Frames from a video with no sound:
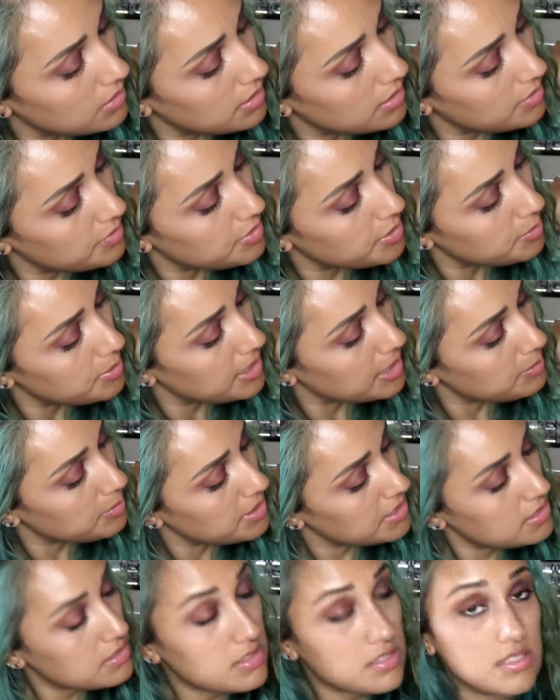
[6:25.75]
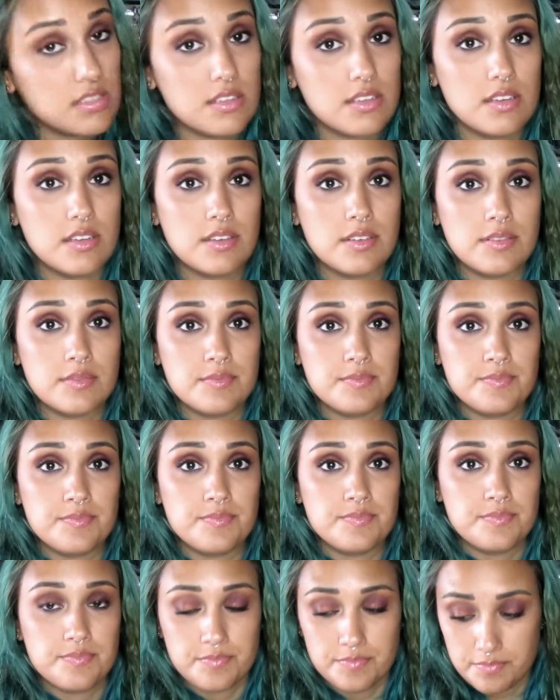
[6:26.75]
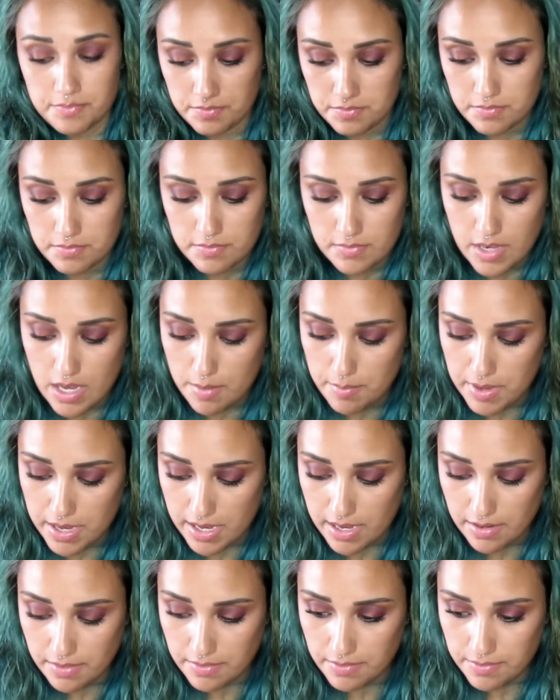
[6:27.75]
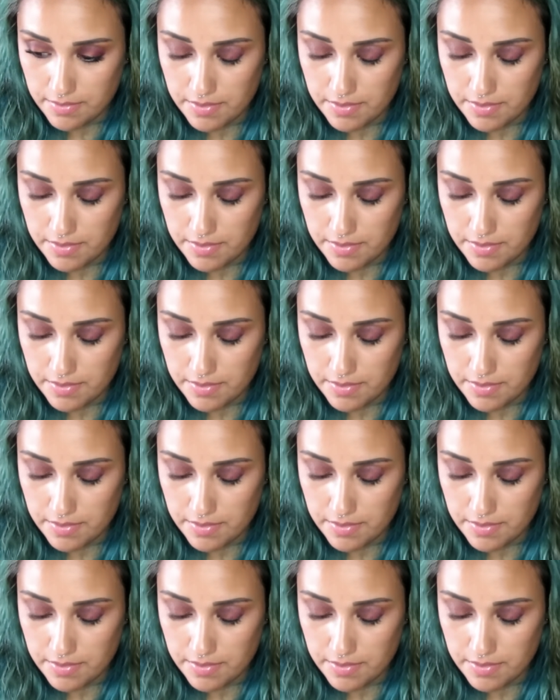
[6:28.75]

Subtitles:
of the pigment. Not bad.